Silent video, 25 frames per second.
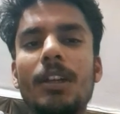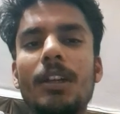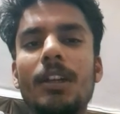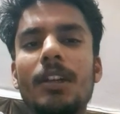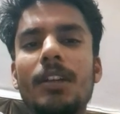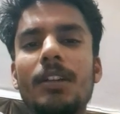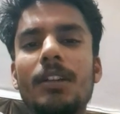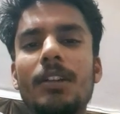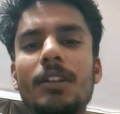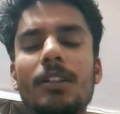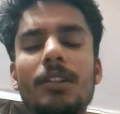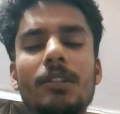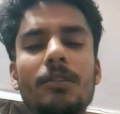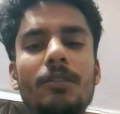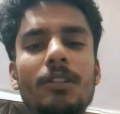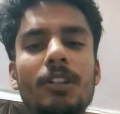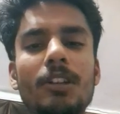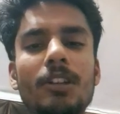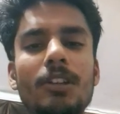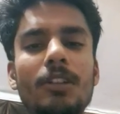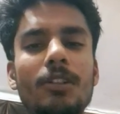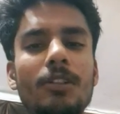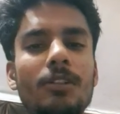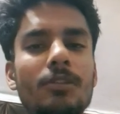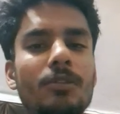And we
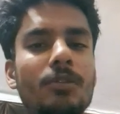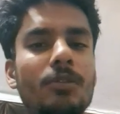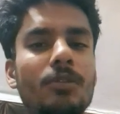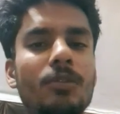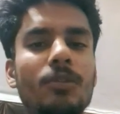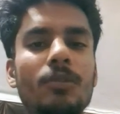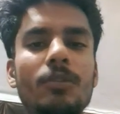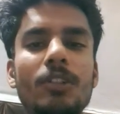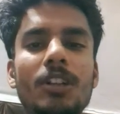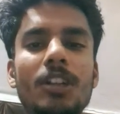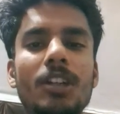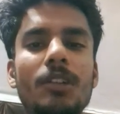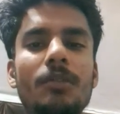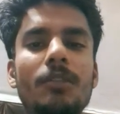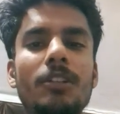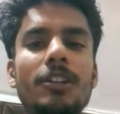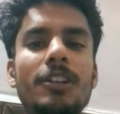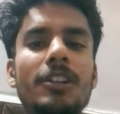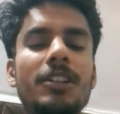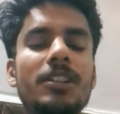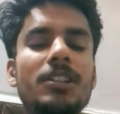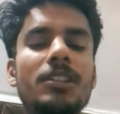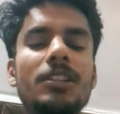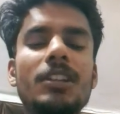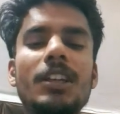can also do
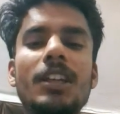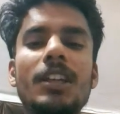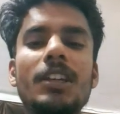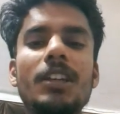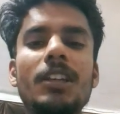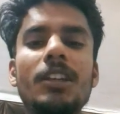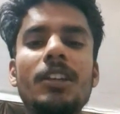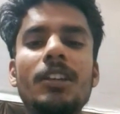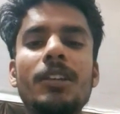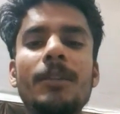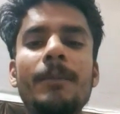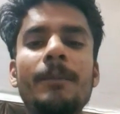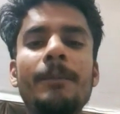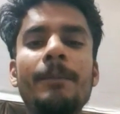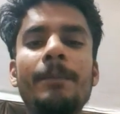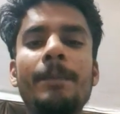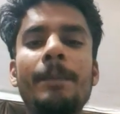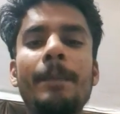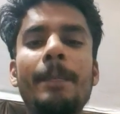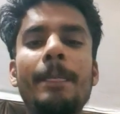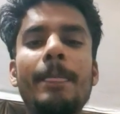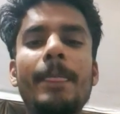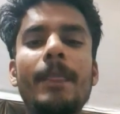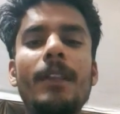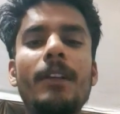vulnerability scanning,
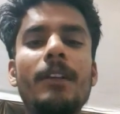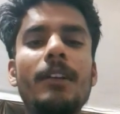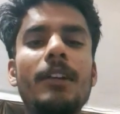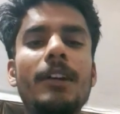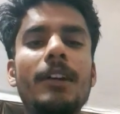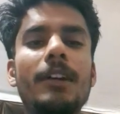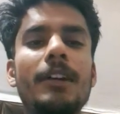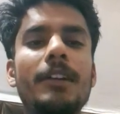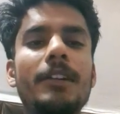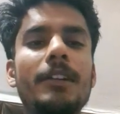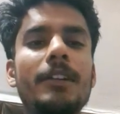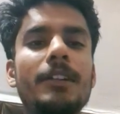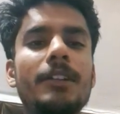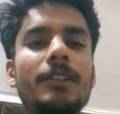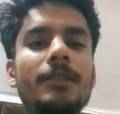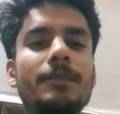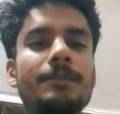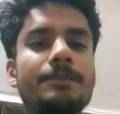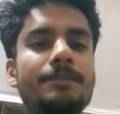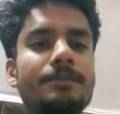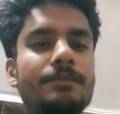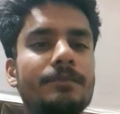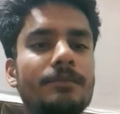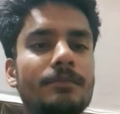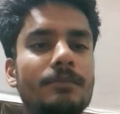and
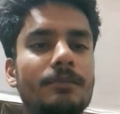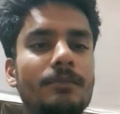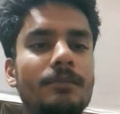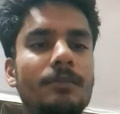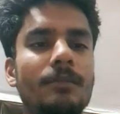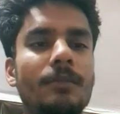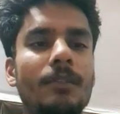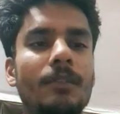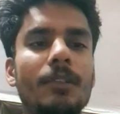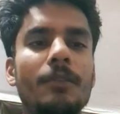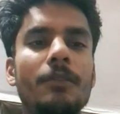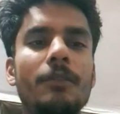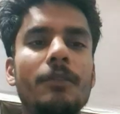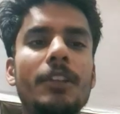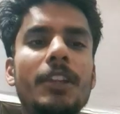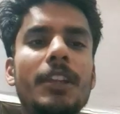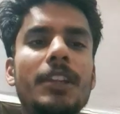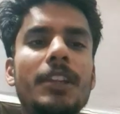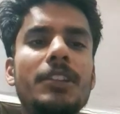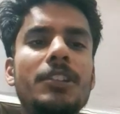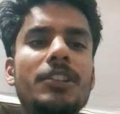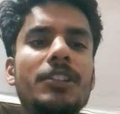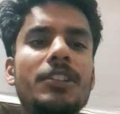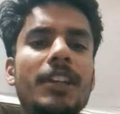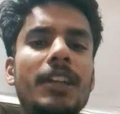we
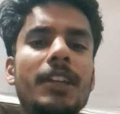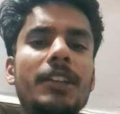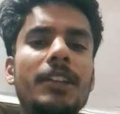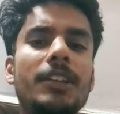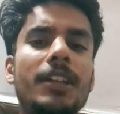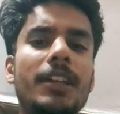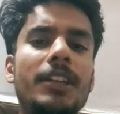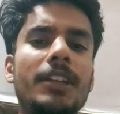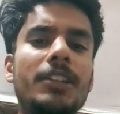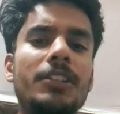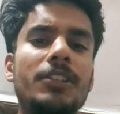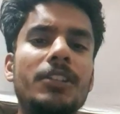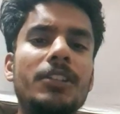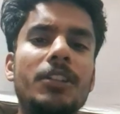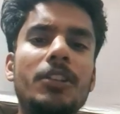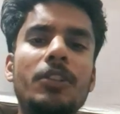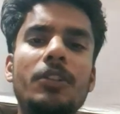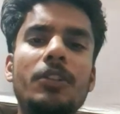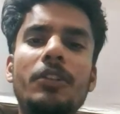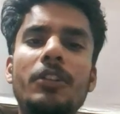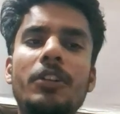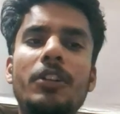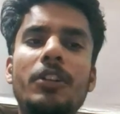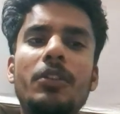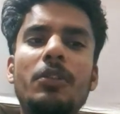can check the any
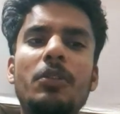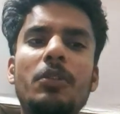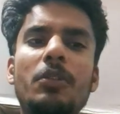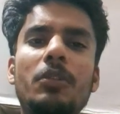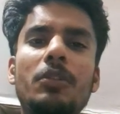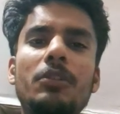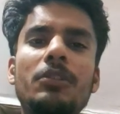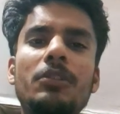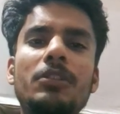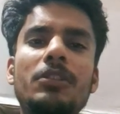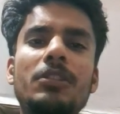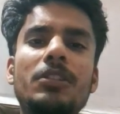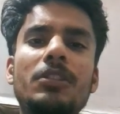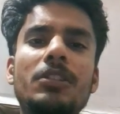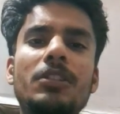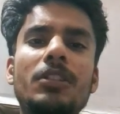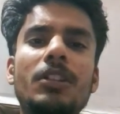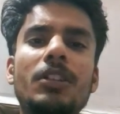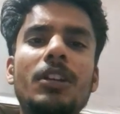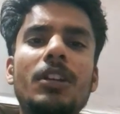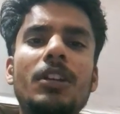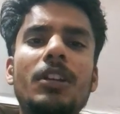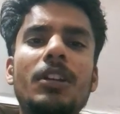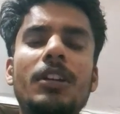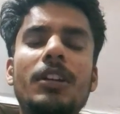security holes
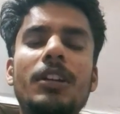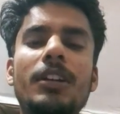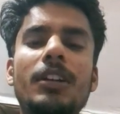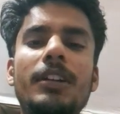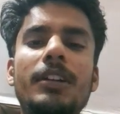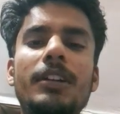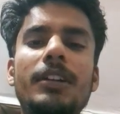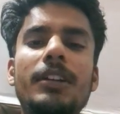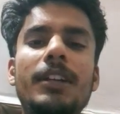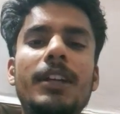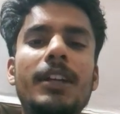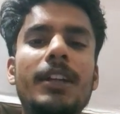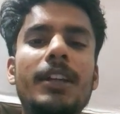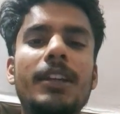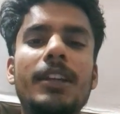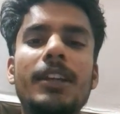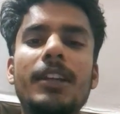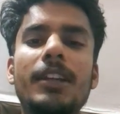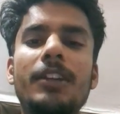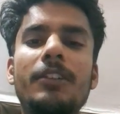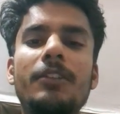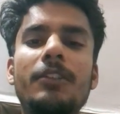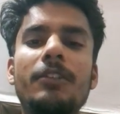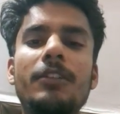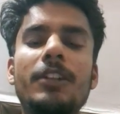and that
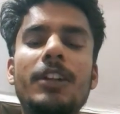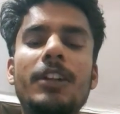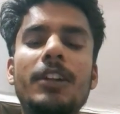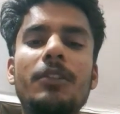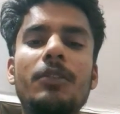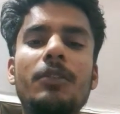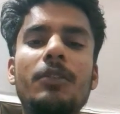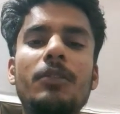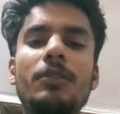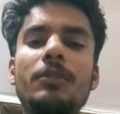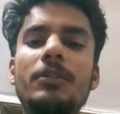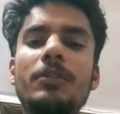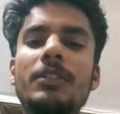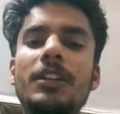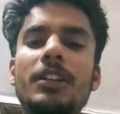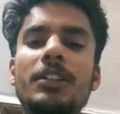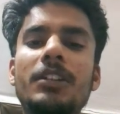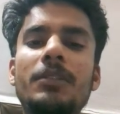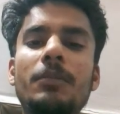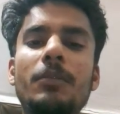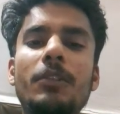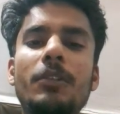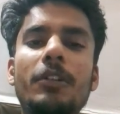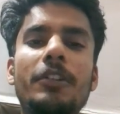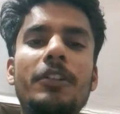could be
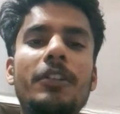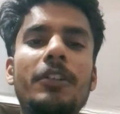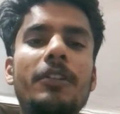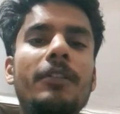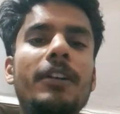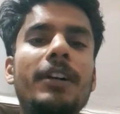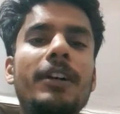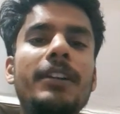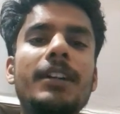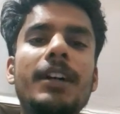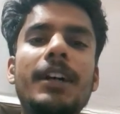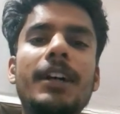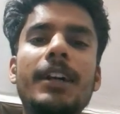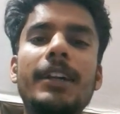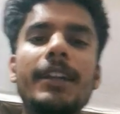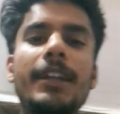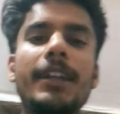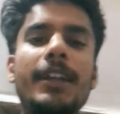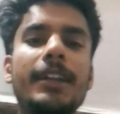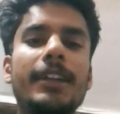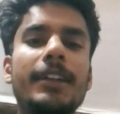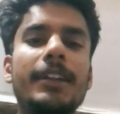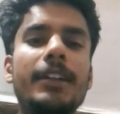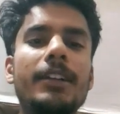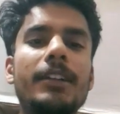exploited by the
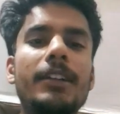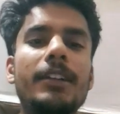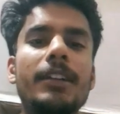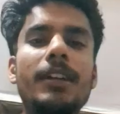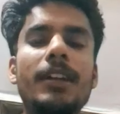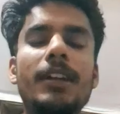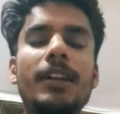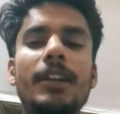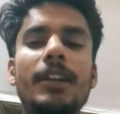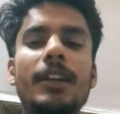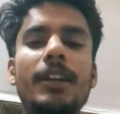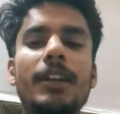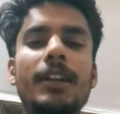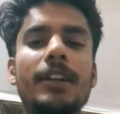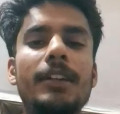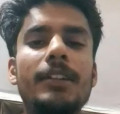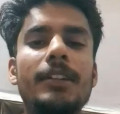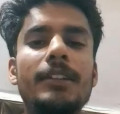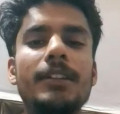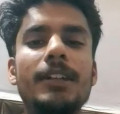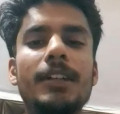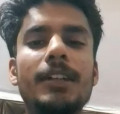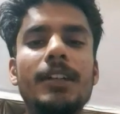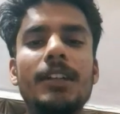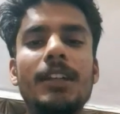attacker.
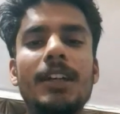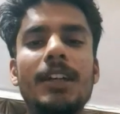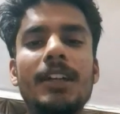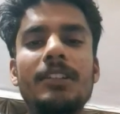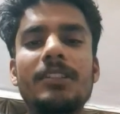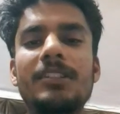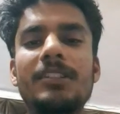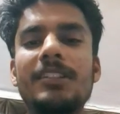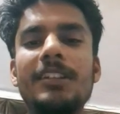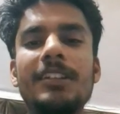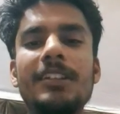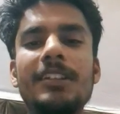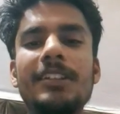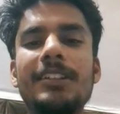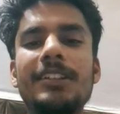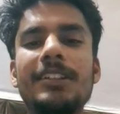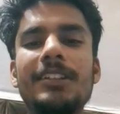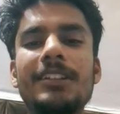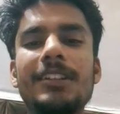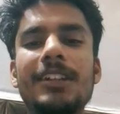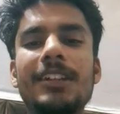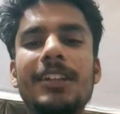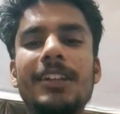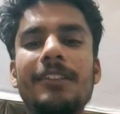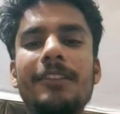And the last thing
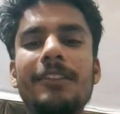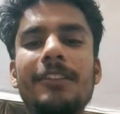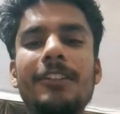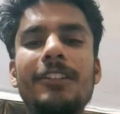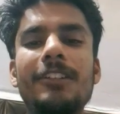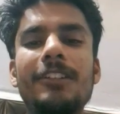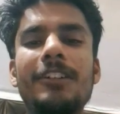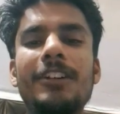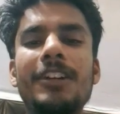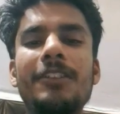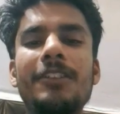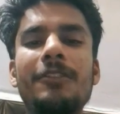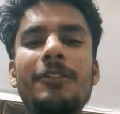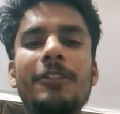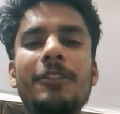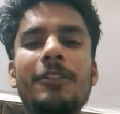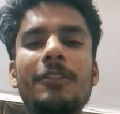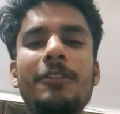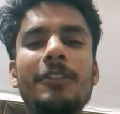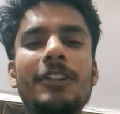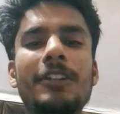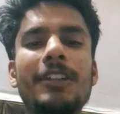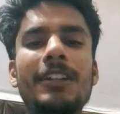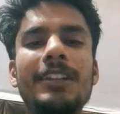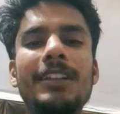is I want
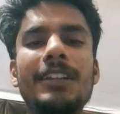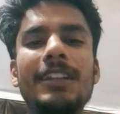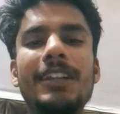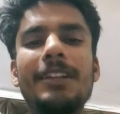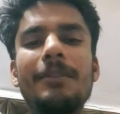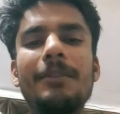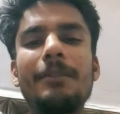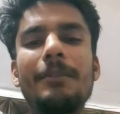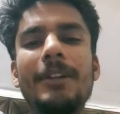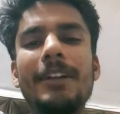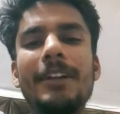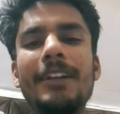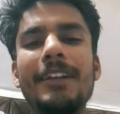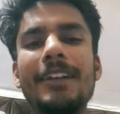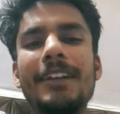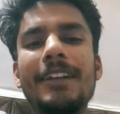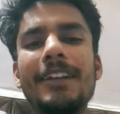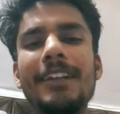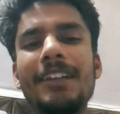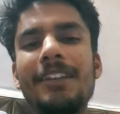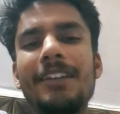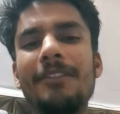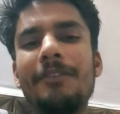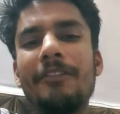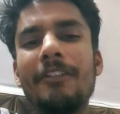to tell like
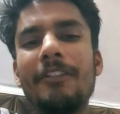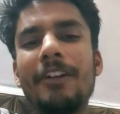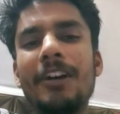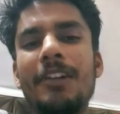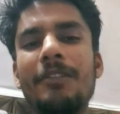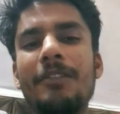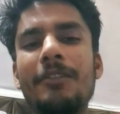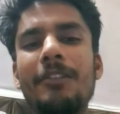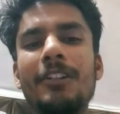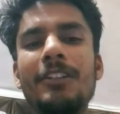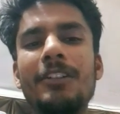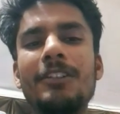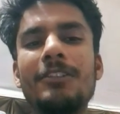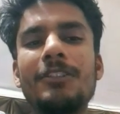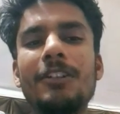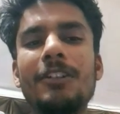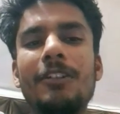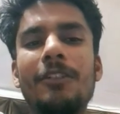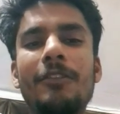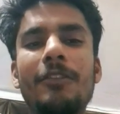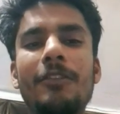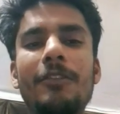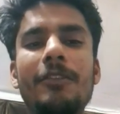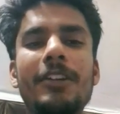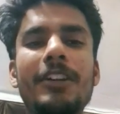maintain firewall
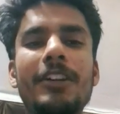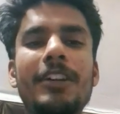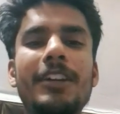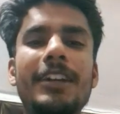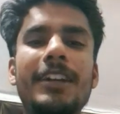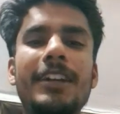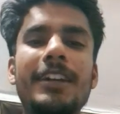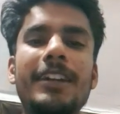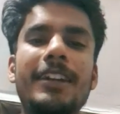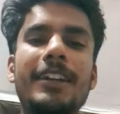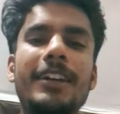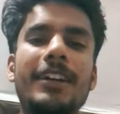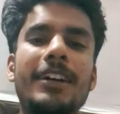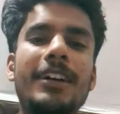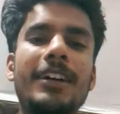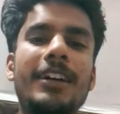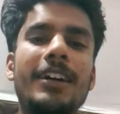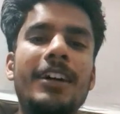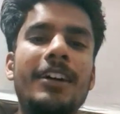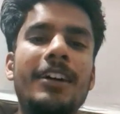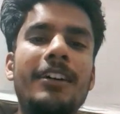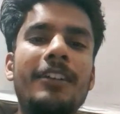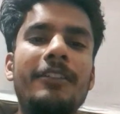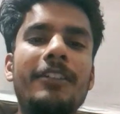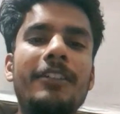software and
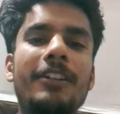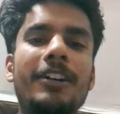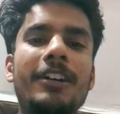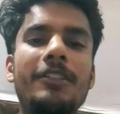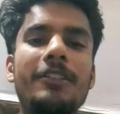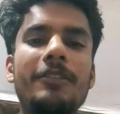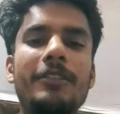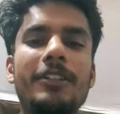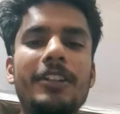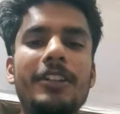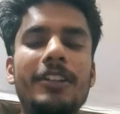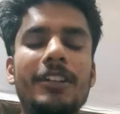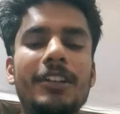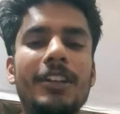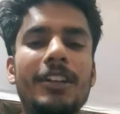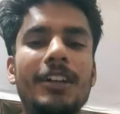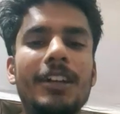hardware.